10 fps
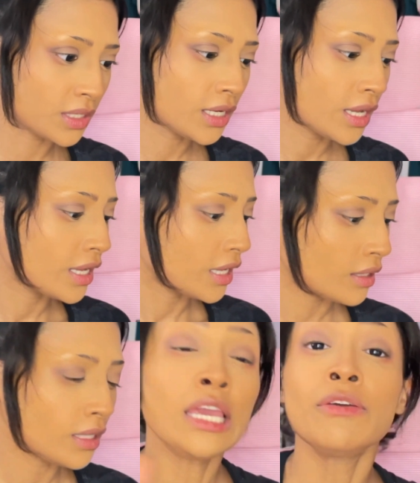one.
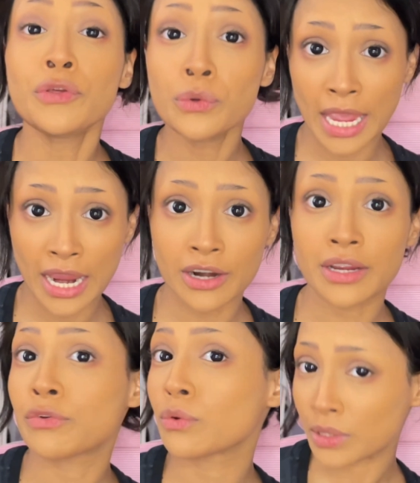If you care,
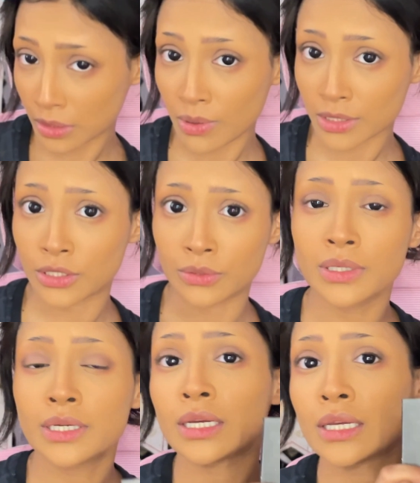if you really want to.
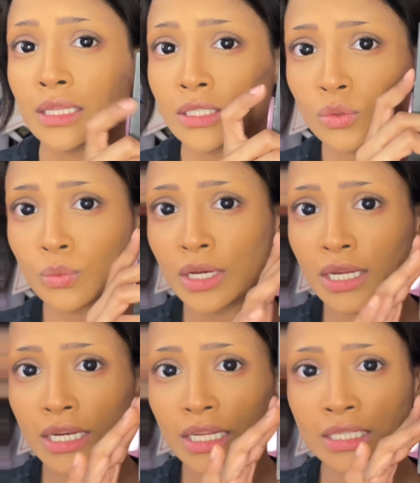This
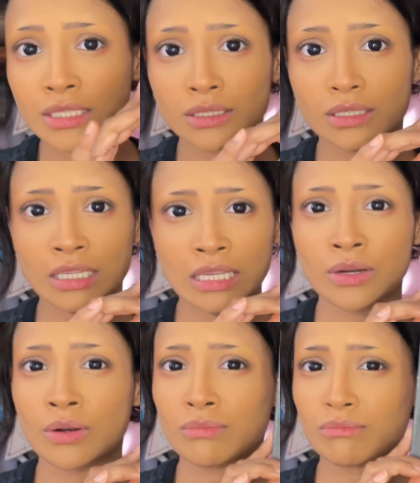one is
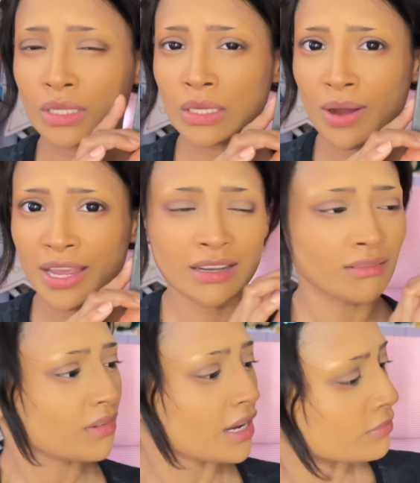EYN.
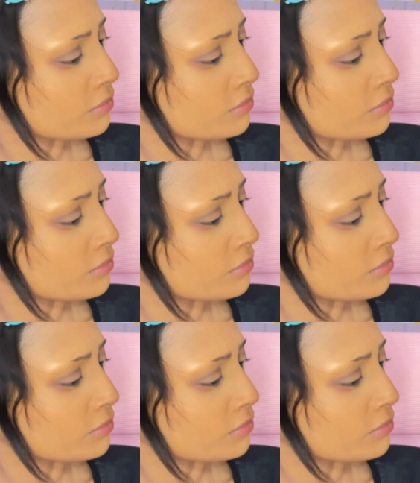I